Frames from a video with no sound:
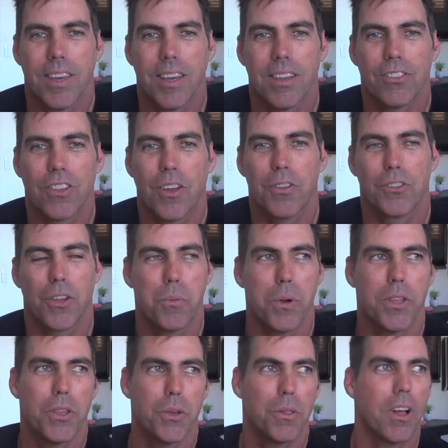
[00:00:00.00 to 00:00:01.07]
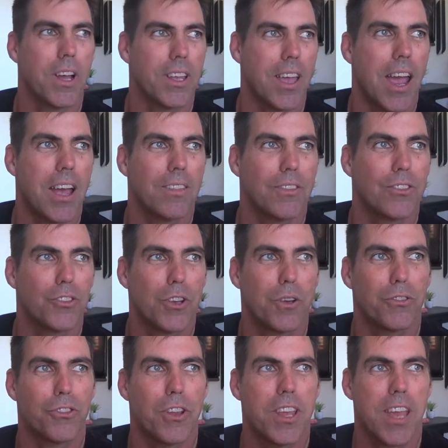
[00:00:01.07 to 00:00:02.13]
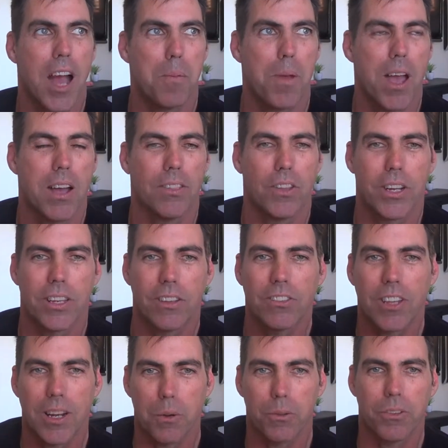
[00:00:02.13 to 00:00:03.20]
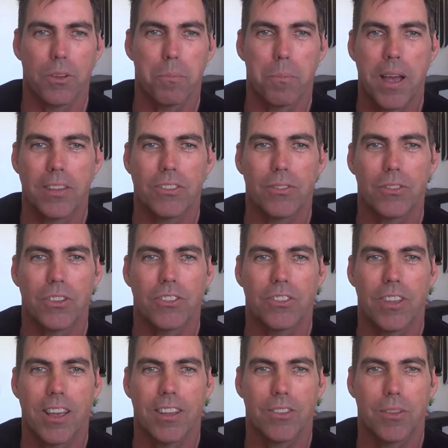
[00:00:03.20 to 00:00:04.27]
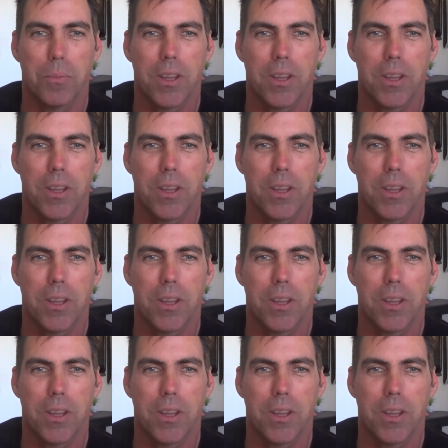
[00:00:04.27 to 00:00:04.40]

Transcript: Yeah, so when you had Surf City come out, and like you said, it was a massive success.